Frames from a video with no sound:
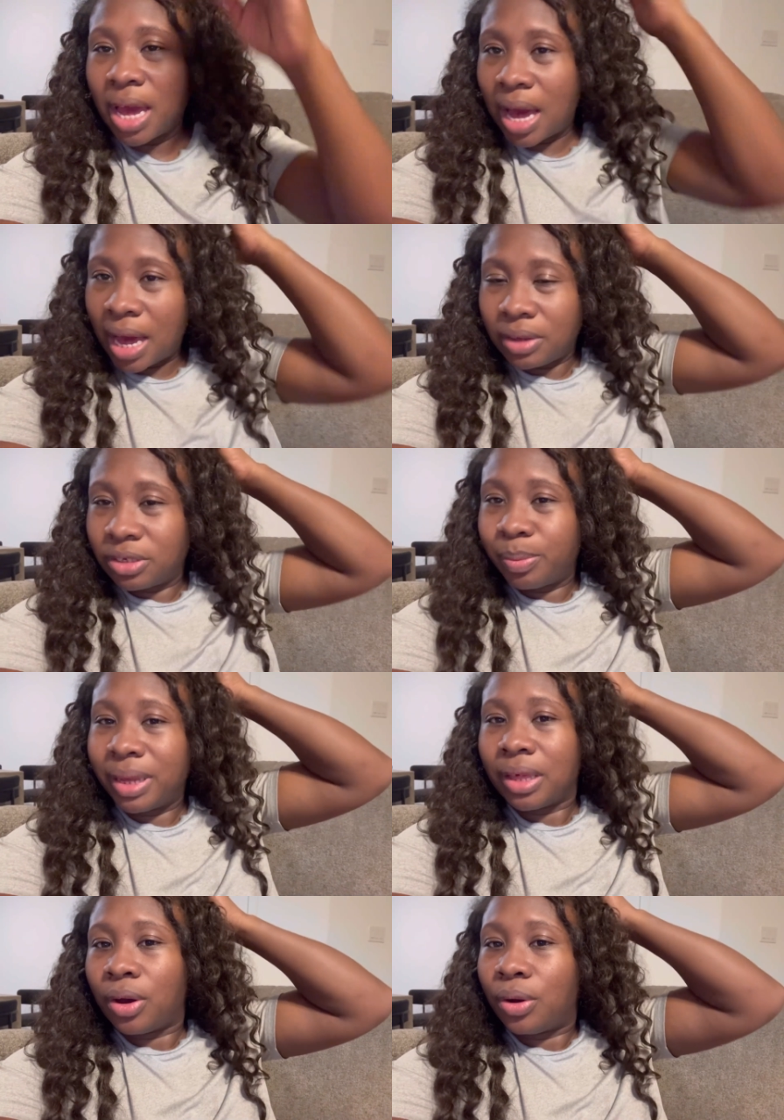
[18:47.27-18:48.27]
I used to
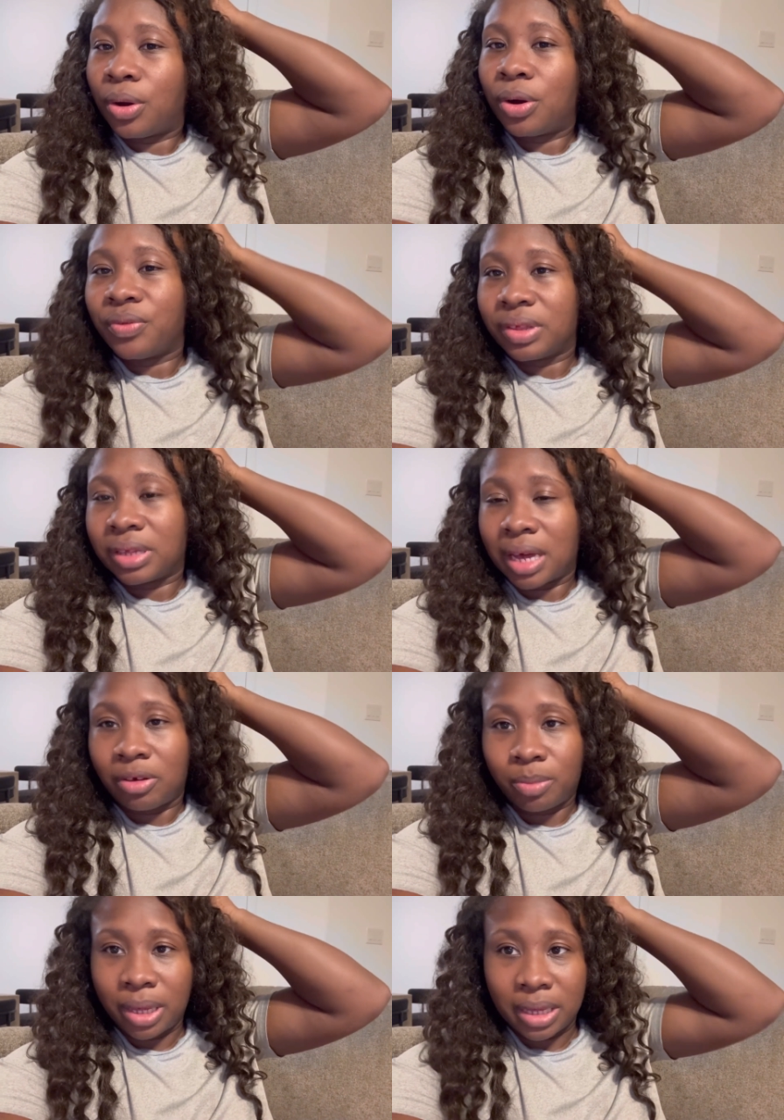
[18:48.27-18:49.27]
buy that all the time
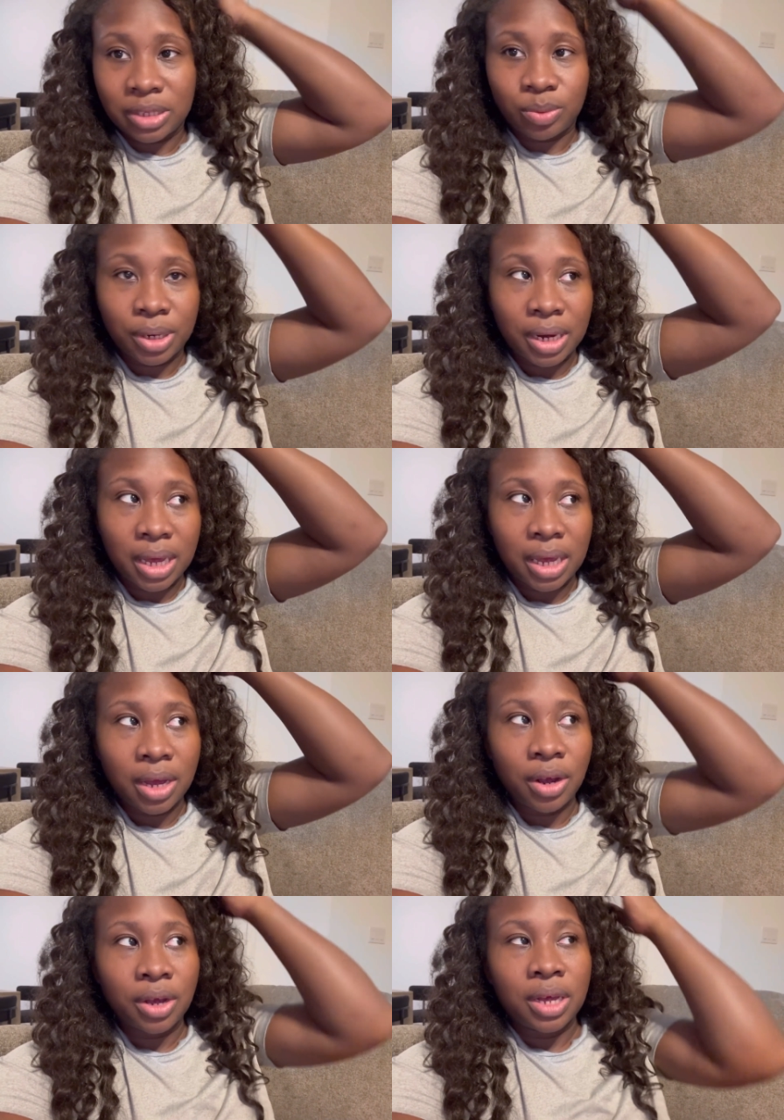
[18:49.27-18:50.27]
when my kids were in
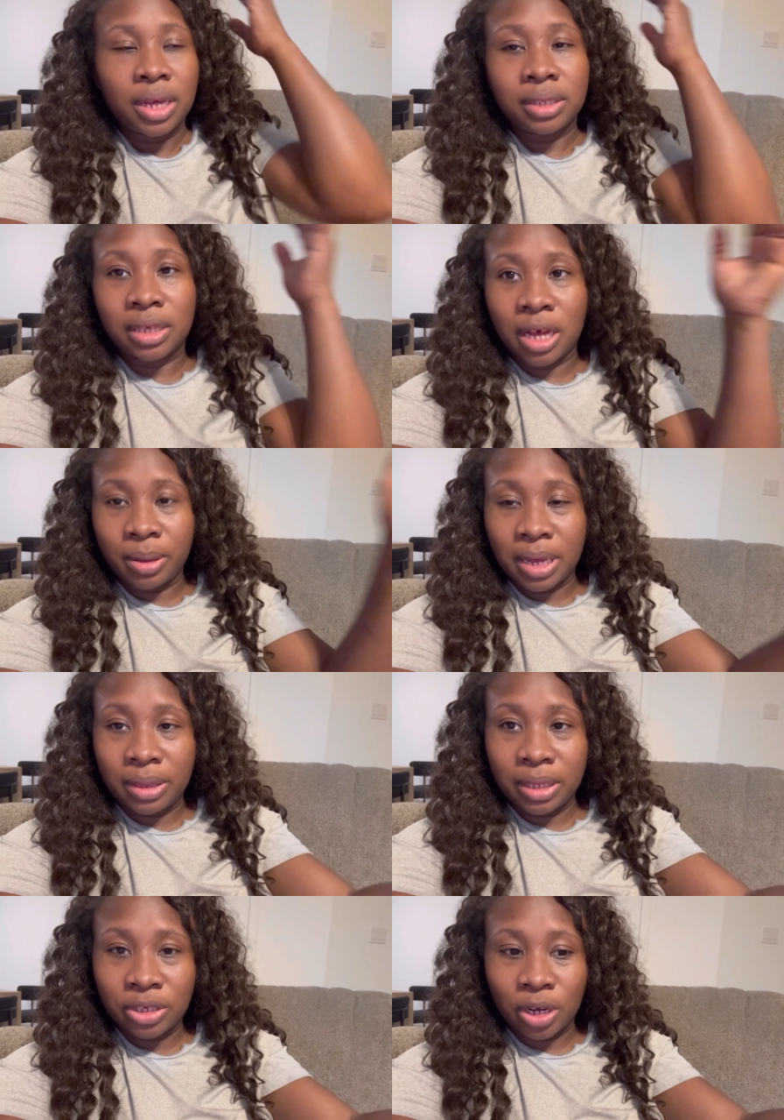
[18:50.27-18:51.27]
daycare to help
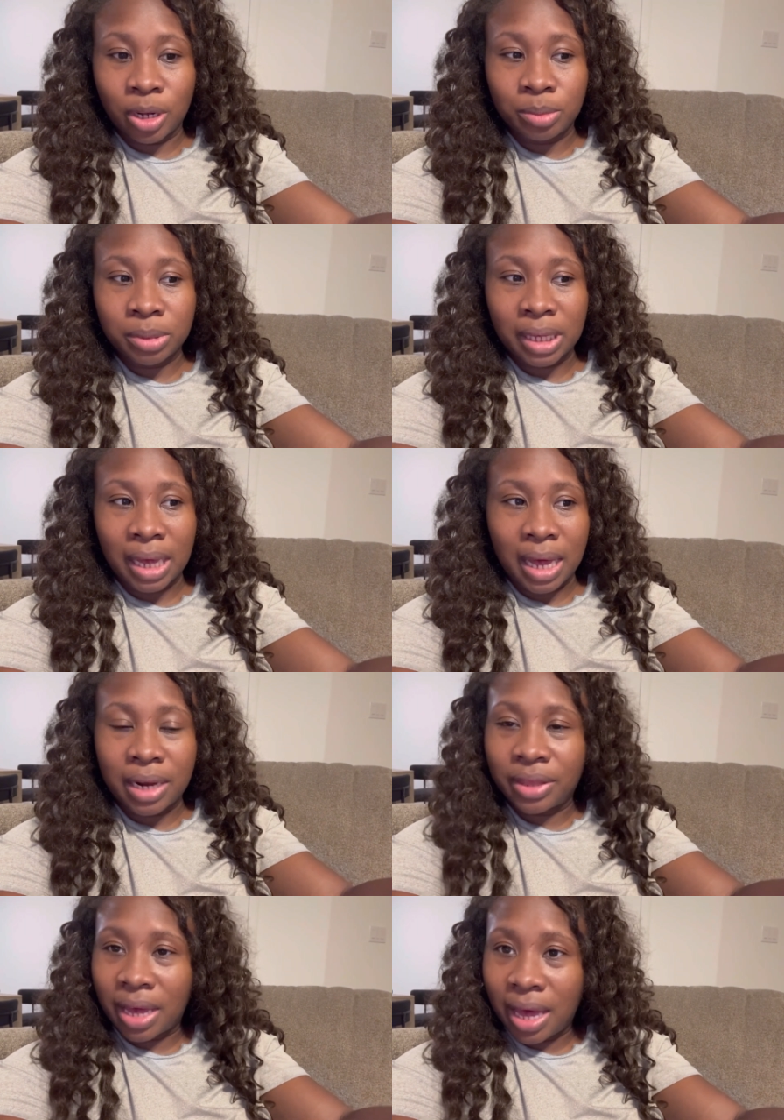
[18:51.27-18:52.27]
keep the germs like out
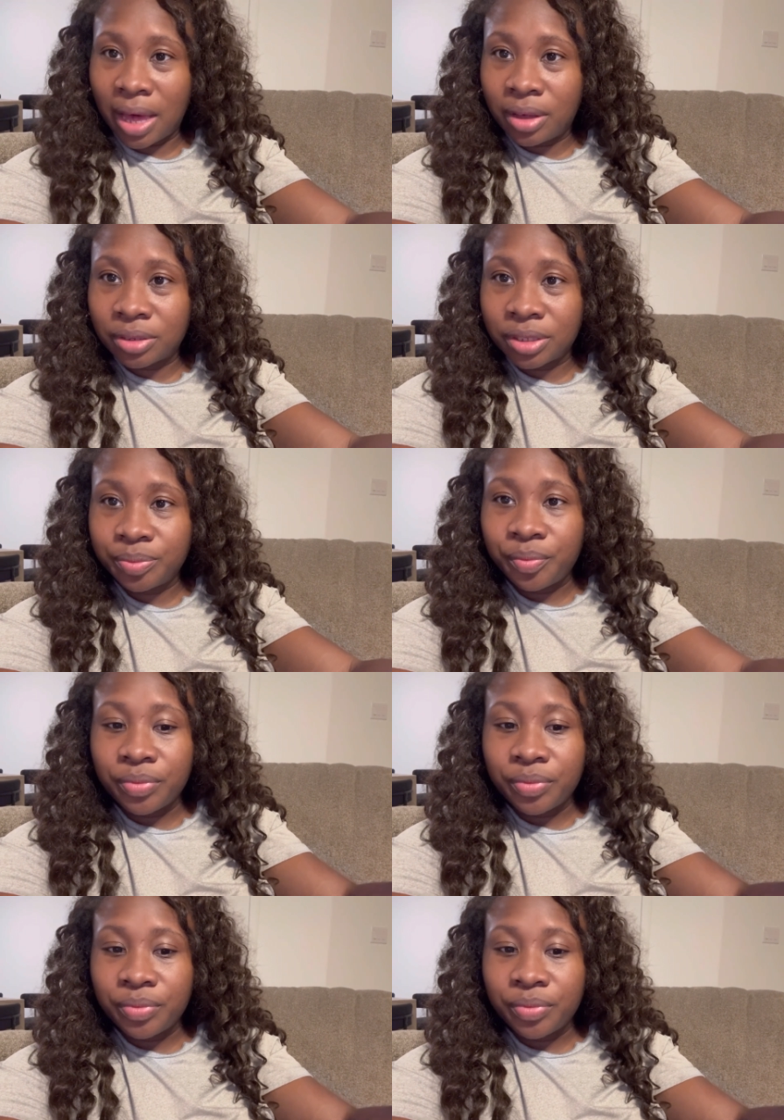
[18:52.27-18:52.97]
of the house.